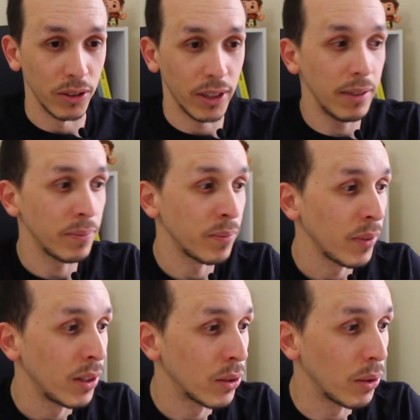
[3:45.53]
Okay,
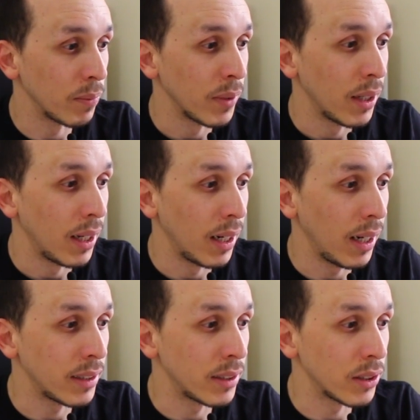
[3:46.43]
so
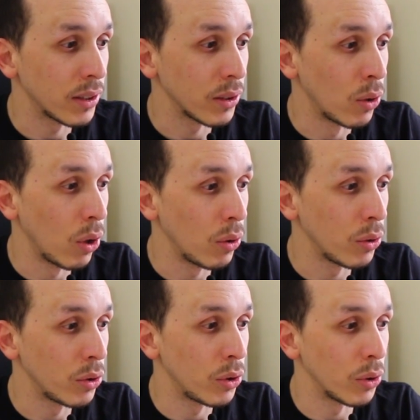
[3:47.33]
let's
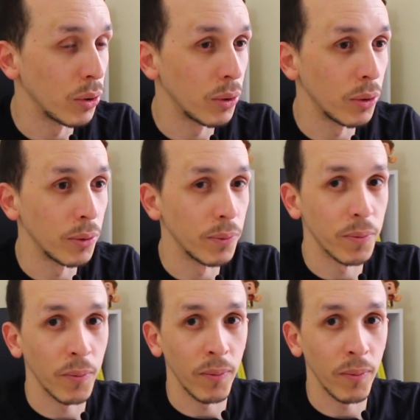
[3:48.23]
go to